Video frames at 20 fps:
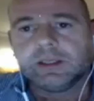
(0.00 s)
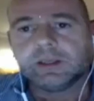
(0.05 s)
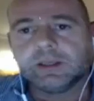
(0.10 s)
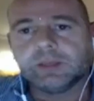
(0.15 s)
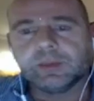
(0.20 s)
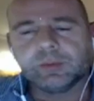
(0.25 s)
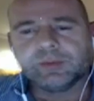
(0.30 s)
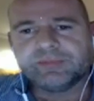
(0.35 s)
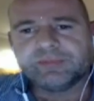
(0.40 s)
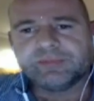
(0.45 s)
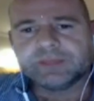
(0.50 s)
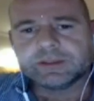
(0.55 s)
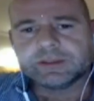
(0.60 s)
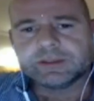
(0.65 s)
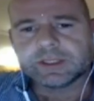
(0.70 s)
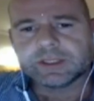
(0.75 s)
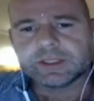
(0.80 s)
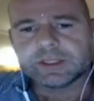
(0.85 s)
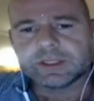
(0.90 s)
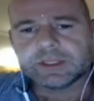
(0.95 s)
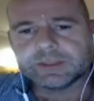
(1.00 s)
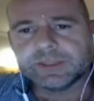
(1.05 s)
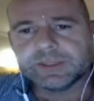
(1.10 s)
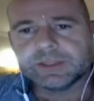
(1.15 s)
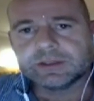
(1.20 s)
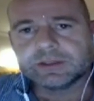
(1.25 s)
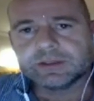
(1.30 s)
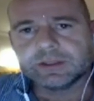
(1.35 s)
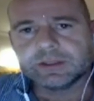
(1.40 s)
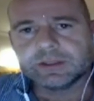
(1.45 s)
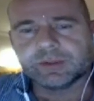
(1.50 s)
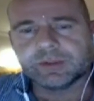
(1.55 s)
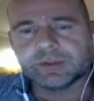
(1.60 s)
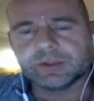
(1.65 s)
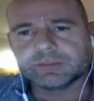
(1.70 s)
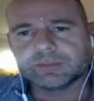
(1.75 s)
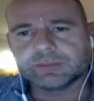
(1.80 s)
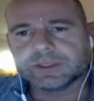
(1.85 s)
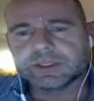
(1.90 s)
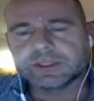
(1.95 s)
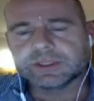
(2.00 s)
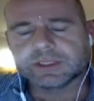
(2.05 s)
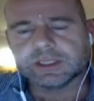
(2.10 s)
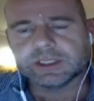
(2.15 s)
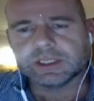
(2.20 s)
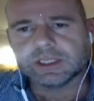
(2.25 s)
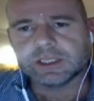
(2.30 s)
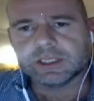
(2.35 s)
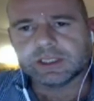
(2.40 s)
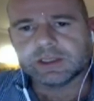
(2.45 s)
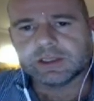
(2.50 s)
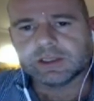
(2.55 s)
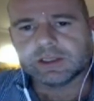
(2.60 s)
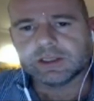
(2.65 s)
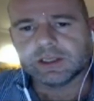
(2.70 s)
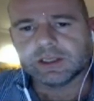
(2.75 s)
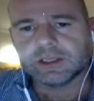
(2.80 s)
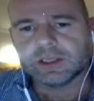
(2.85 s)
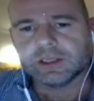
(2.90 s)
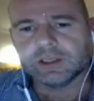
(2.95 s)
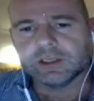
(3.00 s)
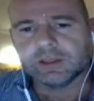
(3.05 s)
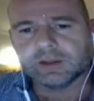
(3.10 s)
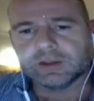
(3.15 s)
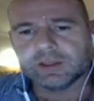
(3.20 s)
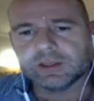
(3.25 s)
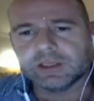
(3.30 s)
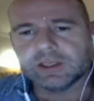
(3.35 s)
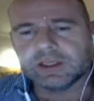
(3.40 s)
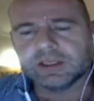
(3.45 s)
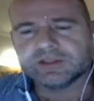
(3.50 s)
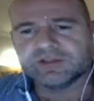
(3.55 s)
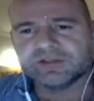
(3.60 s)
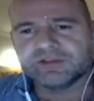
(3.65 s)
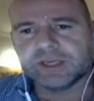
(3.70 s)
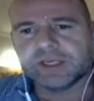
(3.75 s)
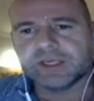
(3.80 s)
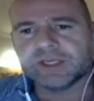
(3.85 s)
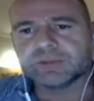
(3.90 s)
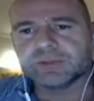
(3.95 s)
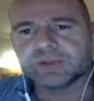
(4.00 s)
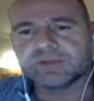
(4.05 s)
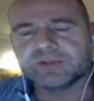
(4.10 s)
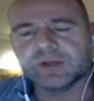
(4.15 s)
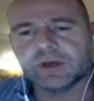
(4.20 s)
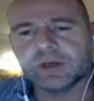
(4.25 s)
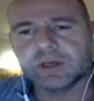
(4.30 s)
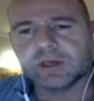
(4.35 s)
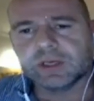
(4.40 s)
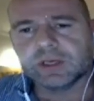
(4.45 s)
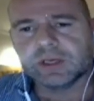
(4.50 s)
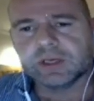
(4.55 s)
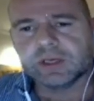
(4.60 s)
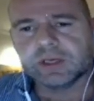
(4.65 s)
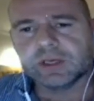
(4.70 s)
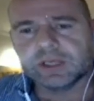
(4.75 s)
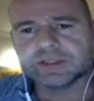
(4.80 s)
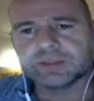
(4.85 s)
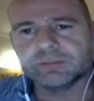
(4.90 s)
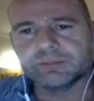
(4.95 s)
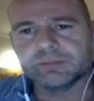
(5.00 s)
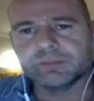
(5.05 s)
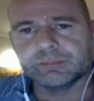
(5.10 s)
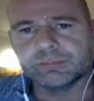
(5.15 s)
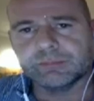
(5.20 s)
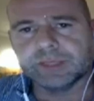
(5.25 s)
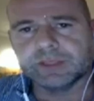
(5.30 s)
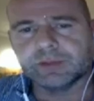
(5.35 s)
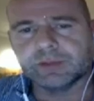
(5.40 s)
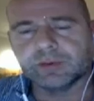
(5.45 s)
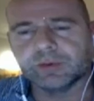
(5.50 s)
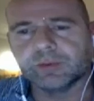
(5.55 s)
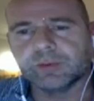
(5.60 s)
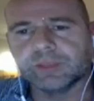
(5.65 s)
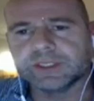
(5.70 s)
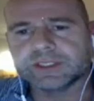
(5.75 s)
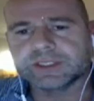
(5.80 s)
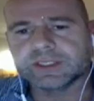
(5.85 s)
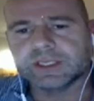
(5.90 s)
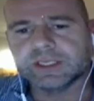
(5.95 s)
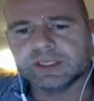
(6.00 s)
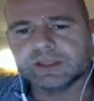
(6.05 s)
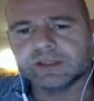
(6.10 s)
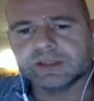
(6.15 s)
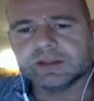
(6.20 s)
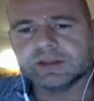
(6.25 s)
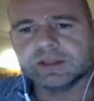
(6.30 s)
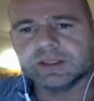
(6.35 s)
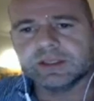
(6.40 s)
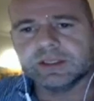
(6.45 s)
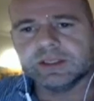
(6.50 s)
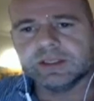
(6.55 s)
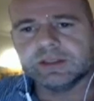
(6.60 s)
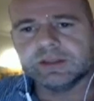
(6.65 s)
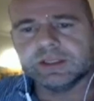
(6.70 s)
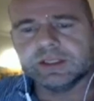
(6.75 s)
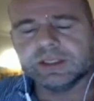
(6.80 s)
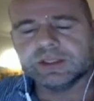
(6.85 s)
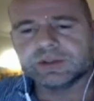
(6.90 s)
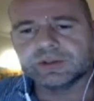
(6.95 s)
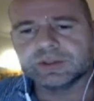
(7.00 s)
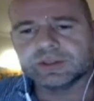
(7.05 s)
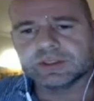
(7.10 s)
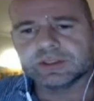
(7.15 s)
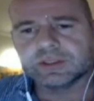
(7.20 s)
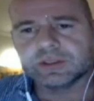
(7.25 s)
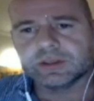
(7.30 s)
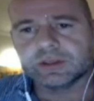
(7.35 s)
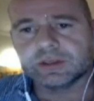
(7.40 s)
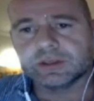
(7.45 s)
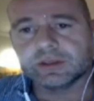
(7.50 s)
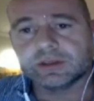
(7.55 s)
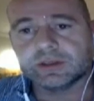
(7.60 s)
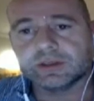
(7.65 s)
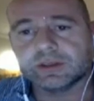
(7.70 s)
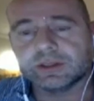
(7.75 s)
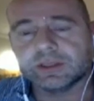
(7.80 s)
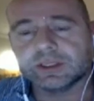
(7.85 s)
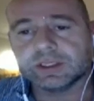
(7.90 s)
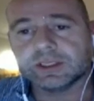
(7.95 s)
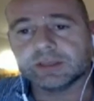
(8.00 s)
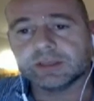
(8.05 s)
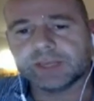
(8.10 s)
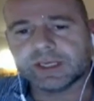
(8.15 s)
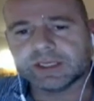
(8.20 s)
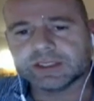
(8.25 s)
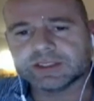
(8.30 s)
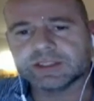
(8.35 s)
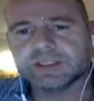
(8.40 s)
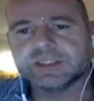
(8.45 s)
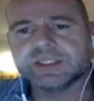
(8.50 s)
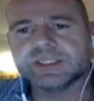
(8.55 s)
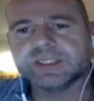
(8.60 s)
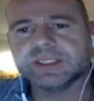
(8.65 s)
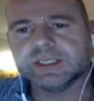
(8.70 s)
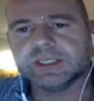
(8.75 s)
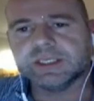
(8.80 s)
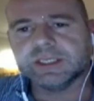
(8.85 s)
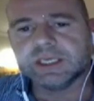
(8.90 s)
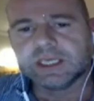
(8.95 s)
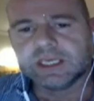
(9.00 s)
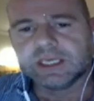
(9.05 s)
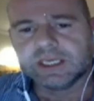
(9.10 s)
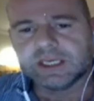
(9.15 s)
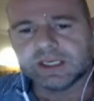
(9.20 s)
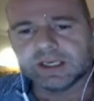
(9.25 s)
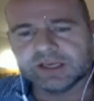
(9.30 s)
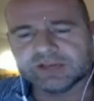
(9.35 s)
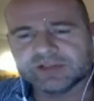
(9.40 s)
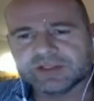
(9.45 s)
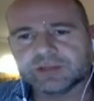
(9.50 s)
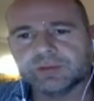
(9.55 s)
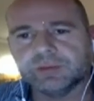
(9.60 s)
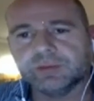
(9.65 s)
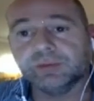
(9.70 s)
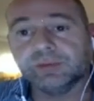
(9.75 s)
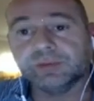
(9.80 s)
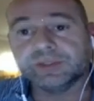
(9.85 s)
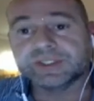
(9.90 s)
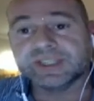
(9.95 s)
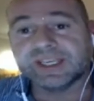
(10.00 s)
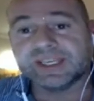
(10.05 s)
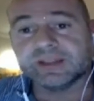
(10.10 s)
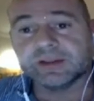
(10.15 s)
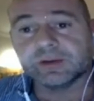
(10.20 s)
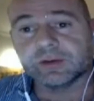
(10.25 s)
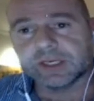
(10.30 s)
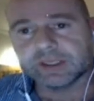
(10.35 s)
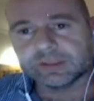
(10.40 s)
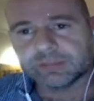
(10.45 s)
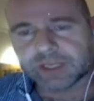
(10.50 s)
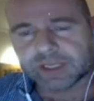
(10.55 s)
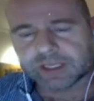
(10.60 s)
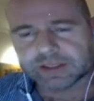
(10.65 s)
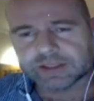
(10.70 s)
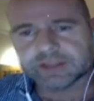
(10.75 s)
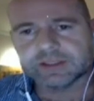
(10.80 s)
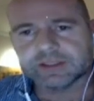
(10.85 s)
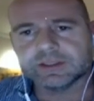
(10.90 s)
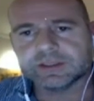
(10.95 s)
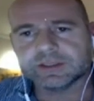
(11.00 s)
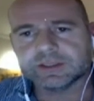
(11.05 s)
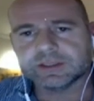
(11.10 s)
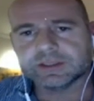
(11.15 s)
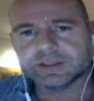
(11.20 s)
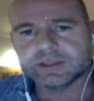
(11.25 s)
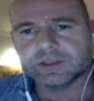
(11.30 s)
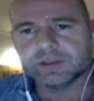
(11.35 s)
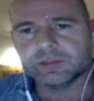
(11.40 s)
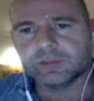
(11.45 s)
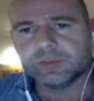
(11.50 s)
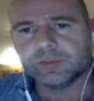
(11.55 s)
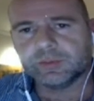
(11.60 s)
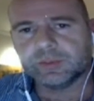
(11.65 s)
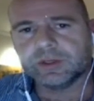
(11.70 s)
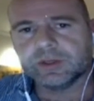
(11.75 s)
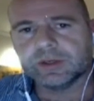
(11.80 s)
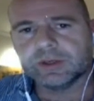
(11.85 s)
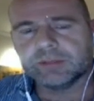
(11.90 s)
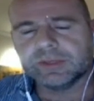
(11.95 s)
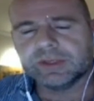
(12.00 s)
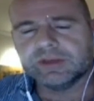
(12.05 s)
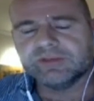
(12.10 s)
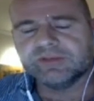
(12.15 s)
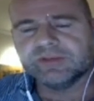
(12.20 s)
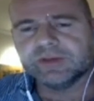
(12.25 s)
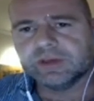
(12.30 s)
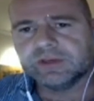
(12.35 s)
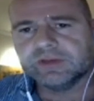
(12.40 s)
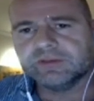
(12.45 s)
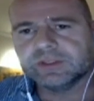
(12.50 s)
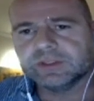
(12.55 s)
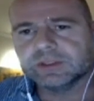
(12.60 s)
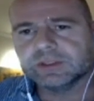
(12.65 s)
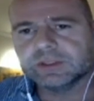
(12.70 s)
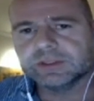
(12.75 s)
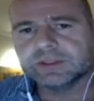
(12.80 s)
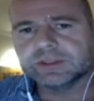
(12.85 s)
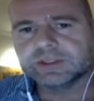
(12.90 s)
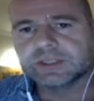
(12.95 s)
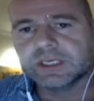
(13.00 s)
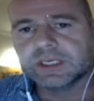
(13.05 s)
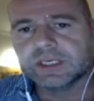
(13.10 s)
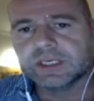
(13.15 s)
Yeah, well, we've been speaking to the department uh, along the lines of management of the online system, but always saying that the, the issues are capacity, enough schools, in the right places. So we've got to be very vigilant